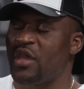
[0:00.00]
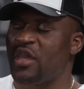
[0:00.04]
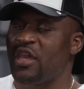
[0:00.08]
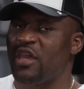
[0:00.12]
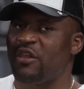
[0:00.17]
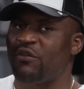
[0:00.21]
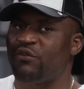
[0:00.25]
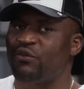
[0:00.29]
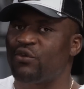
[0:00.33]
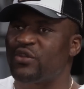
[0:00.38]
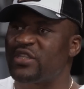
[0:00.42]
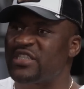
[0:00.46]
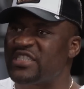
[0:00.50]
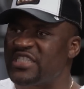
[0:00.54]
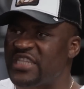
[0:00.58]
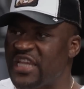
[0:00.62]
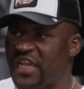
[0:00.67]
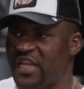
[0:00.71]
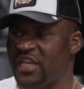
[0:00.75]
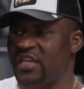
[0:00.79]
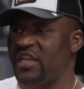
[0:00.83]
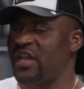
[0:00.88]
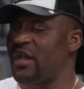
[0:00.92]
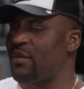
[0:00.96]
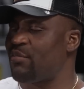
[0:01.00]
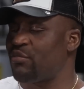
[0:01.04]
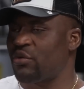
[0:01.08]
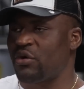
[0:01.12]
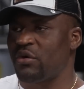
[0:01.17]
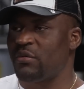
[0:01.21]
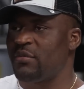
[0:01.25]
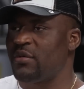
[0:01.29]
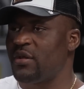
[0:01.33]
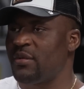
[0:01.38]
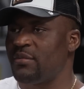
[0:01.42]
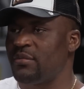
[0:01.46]
If you take their
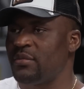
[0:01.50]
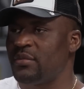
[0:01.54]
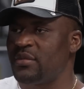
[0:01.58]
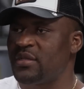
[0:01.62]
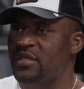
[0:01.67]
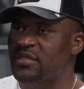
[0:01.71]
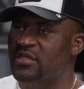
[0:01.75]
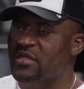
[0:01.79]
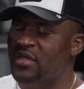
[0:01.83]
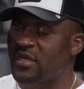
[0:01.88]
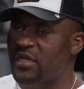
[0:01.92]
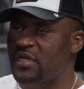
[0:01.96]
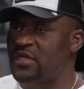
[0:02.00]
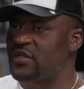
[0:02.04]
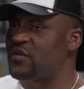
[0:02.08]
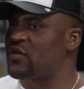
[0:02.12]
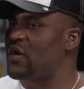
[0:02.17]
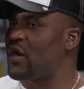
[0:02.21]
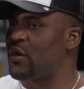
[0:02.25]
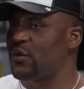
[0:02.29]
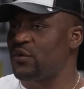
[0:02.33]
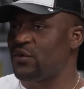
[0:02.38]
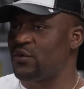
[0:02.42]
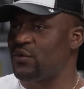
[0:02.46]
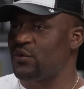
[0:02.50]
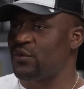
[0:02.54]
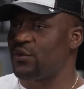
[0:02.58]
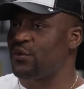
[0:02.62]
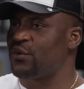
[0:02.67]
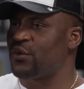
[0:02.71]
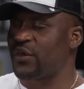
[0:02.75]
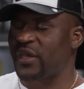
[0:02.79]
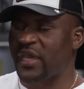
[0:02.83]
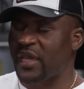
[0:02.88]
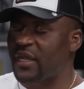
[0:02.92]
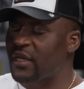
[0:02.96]
problem, it's gonna drown you.
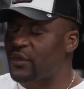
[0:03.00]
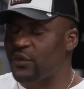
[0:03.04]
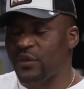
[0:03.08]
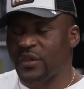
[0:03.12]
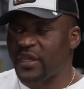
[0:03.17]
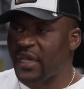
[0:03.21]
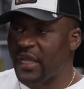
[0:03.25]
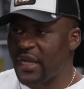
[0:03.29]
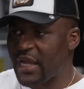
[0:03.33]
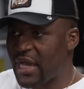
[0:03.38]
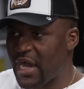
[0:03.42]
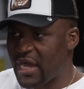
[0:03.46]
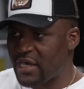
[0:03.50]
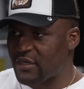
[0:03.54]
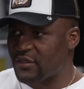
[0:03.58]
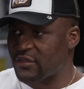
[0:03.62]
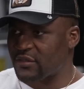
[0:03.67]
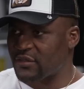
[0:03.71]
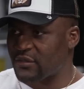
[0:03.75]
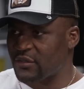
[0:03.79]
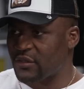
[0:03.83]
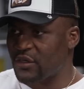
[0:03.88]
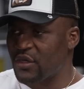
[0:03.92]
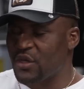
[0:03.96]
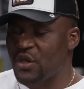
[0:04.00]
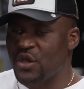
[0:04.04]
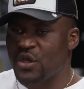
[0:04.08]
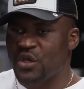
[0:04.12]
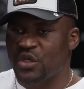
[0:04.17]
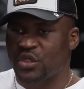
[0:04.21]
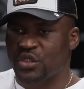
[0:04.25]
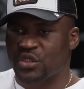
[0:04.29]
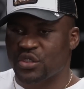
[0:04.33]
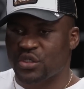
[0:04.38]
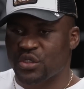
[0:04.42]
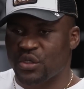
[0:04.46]
You can you can handle.
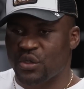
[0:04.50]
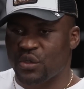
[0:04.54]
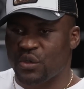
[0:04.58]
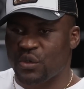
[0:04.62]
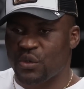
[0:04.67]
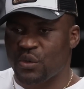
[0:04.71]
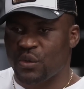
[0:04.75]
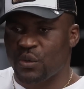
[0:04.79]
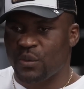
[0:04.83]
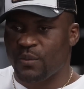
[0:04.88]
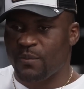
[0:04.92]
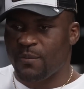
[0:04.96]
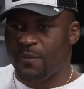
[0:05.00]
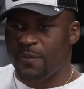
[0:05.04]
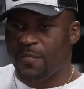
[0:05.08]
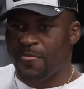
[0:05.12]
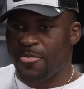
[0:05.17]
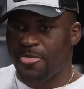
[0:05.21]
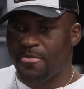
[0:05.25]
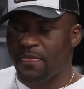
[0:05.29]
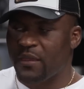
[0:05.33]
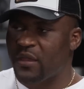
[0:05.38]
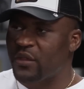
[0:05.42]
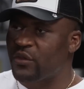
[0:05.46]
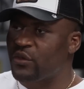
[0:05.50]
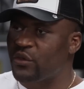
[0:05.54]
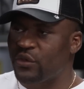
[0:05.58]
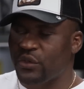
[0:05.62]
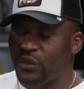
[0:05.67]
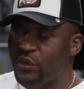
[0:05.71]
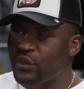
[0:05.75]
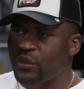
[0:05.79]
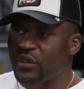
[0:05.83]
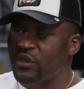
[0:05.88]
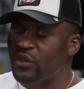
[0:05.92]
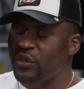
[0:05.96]
So you can't save everyone. You,
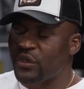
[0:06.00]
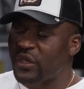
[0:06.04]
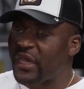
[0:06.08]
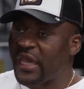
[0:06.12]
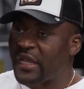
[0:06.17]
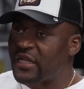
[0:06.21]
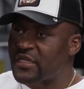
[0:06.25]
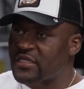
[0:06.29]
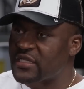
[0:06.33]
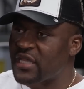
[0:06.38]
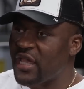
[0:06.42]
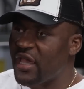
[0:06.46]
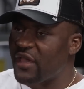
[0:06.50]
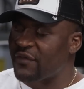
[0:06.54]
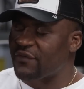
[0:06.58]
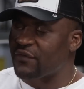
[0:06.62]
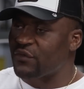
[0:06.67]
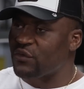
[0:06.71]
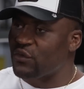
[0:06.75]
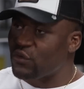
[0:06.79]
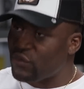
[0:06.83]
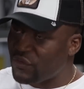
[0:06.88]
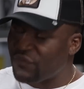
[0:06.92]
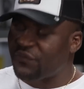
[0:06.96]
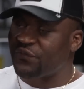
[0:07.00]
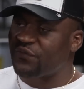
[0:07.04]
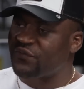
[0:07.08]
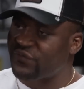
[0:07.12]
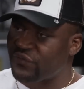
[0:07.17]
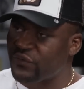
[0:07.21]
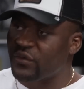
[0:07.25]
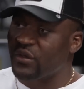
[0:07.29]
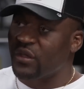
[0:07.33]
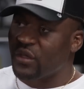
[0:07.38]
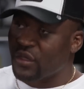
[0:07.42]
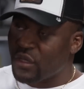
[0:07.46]
huh? you can't save. You,
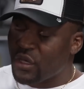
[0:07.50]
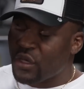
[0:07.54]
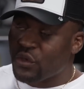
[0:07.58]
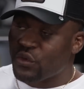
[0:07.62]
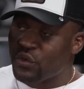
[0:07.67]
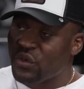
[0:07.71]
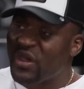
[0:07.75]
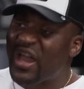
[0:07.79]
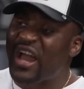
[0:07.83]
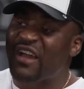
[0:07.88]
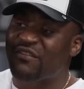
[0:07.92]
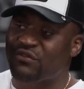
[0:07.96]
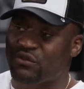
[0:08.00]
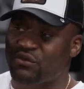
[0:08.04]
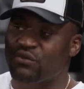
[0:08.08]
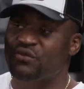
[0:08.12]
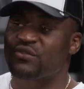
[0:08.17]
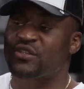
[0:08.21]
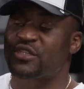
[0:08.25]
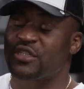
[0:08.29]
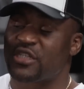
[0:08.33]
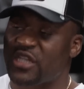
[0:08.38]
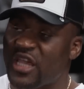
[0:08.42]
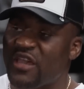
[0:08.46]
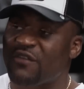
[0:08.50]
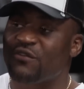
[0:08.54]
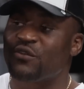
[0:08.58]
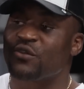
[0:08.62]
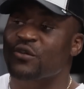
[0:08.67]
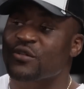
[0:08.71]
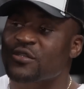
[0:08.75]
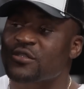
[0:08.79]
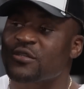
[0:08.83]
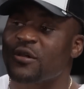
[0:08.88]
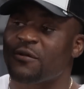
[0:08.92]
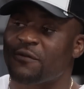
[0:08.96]
you have to save
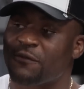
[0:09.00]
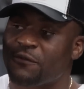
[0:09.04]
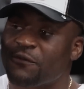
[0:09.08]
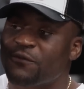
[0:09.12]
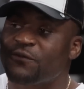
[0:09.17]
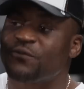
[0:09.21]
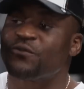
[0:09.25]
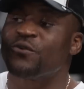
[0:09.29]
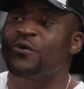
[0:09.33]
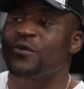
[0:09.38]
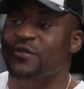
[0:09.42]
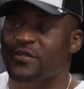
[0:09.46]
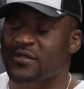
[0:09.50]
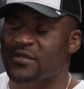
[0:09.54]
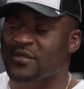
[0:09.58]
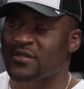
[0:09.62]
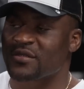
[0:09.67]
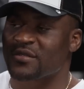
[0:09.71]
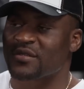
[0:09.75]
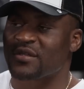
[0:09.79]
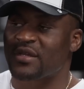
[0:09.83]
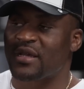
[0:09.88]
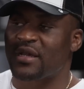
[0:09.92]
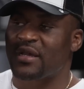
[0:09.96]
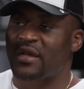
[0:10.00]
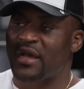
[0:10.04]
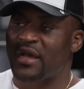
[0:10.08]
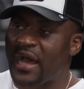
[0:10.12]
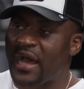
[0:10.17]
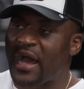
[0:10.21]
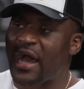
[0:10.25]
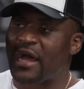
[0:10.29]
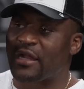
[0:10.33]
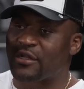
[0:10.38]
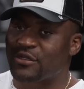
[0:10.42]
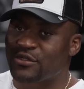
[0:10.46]
yourself first, mm-hmm.
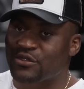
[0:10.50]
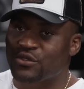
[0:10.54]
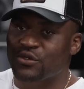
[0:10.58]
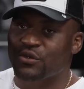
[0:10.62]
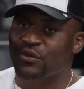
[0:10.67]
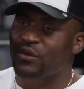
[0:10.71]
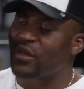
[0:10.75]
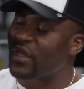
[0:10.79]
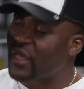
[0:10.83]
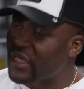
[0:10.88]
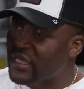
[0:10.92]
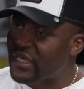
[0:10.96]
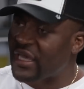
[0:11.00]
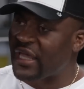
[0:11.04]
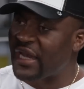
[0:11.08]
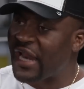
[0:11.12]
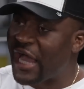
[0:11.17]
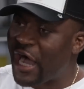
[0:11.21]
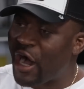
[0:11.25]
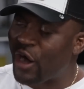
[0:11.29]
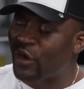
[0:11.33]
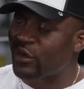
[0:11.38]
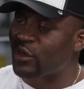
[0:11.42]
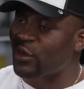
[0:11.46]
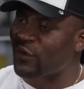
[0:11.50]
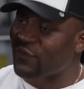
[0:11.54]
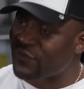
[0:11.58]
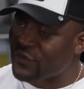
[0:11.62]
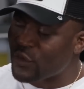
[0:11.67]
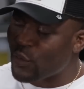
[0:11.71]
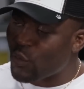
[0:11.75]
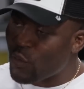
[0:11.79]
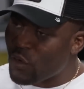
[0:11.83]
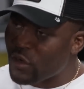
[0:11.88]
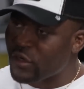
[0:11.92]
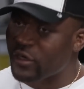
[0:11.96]
and to get out of
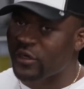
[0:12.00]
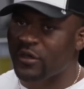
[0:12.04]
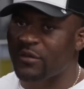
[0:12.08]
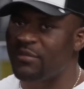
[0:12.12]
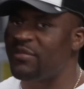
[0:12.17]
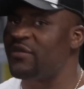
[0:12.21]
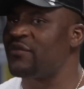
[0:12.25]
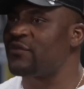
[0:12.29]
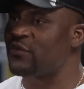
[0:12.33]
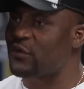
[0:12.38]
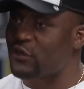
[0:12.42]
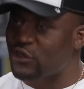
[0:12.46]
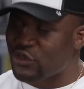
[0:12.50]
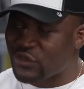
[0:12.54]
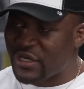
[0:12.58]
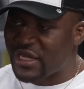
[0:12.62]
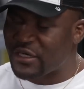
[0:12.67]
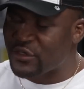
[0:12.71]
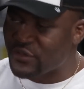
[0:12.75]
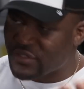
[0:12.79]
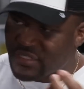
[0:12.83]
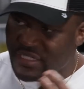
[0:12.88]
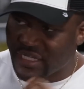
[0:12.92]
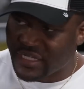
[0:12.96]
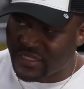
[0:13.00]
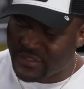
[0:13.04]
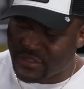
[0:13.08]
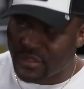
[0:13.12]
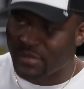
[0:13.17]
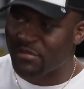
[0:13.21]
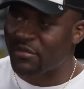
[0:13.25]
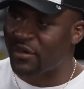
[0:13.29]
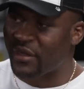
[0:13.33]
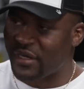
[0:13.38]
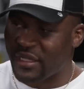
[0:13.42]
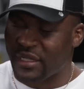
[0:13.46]
the water before trying to take
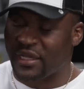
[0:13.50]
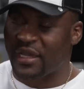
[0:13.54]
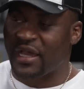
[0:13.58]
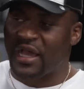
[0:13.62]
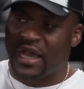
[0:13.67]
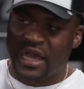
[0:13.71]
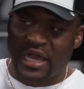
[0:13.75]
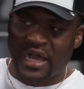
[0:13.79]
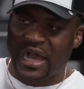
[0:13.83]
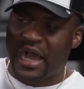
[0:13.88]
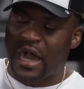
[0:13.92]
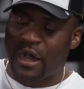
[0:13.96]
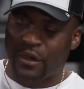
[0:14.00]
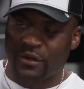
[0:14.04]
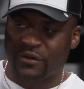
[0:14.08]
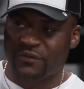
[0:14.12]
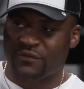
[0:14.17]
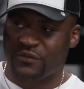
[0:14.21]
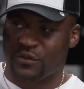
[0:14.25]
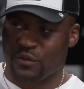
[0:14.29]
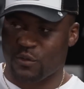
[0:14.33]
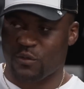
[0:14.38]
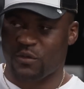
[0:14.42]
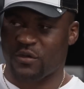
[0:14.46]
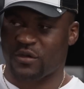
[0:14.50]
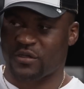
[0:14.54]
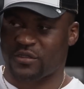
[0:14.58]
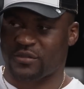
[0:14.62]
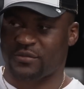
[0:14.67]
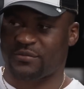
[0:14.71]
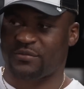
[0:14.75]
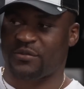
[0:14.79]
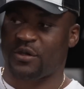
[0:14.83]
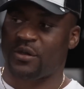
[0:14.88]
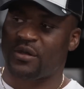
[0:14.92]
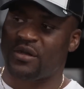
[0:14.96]
somebody out of the water.
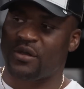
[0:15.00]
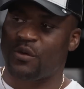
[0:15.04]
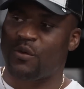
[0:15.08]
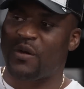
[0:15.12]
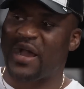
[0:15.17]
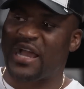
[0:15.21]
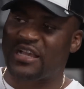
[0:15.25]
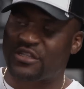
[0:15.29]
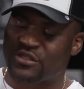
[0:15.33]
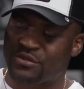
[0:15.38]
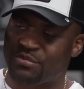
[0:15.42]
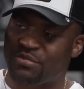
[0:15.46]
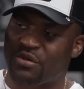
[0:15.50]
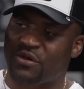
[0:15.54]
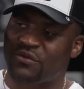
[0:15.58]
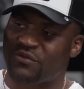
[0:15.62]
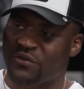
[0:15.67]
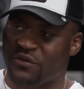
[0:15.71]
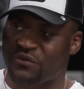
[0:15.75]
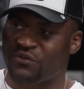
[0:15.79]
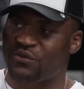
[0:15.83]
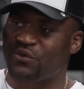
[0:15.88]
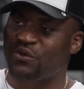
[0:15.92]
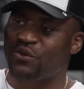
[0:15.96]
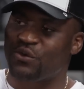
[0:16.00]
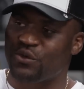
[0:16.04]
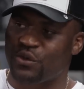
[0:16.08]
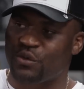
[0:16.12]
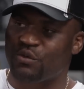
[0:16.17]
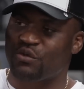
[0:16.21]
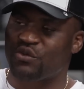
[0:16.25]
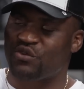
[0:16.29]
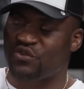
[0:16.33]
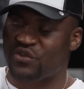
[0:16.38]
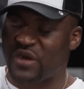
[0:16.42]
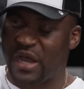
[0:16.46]
Otherwise, both of you you
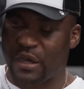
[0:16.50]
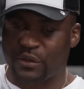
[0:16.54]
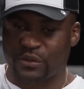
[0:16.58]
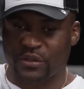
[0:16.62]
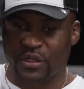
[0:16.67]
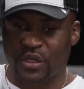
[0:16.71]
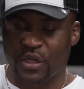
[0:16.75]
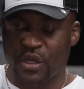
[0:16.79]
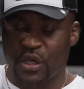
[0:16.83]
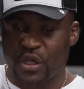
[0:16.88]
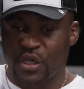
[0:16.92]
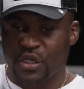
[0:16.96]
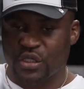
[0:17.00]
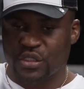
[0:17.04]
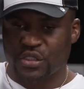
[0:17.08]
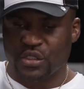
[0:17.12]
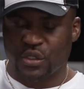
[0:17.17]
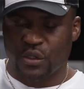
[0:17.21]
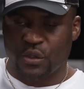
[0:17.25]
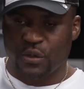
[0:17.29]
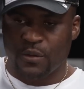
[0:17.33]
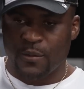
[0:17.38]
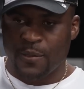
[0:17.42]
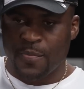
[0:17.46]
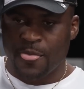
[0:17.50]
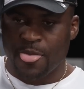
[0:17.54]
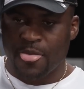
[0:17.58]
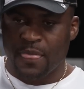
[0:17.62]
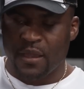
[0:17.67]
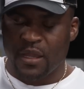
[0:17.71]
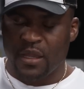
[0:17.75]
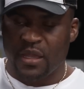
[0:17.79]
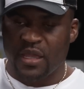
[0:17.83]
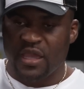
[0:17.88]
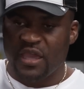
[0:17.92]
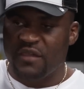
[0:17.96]
will drown. So
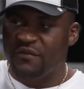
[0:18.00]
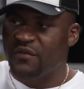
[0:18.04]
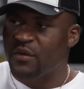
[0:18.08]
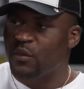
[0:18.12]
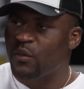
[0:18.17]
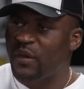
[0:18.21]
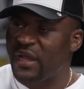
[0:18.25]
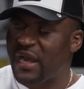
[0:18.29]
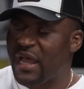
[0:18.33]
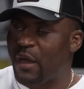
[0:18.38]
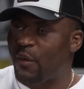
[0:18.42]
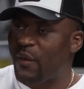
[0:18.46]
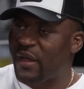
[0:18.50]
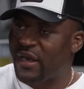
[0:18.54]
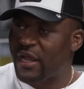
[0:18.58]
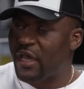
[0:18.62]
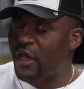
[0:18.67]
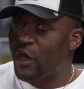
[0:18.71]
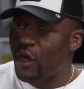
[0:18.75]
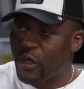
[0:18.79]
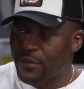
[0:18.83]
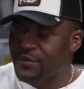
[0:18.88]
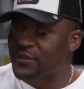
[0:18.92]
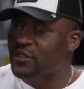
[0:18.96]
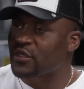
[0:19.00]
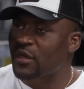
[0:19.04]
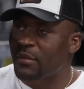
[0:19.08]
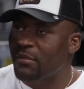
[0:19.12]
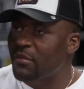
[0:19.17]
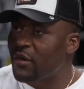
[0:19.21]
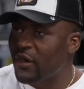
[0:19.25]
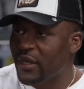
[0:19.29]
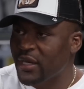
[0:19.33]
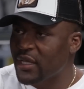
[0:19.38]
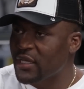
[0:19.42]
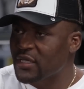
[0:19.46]
even when I want to help
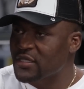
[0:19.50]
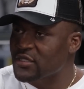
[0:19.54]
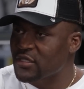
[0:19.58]
somebody,